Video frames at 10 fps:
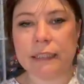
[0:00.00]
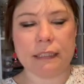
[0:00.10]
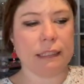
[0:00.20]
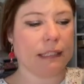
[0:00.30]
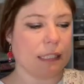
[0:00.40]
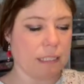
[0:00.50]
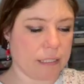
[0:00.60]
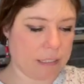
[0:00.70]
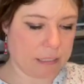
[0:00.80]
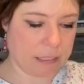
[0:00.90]

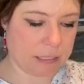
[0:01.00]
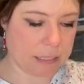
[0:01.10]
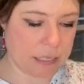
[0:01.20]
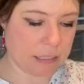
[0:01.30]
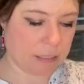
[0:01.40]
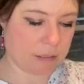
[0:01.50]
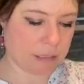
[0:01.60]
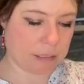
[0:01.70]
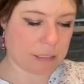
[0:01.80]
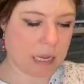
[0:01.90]
decided that
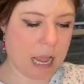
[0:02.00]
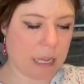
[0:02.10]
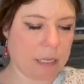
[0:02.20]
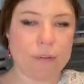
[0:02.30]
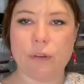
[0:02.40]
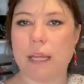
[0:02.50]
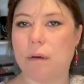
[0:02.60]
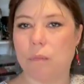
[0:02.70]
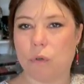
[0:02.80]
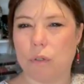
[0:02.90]
I need to get
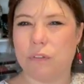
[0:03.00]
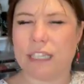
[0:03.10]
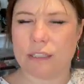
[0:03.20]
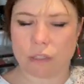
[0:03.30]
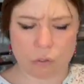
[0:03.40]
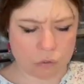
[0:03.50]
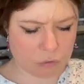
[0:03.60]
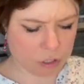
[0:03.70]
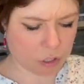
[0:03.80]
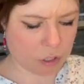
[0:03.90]
more of that
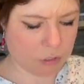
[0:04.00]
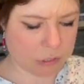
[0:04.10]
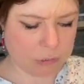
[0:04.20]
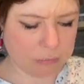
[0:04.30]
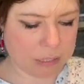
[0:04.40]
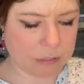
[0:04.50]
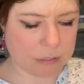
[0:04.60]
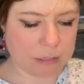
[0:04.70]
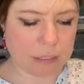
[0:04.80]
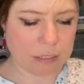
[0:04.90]
stonewashed yarn because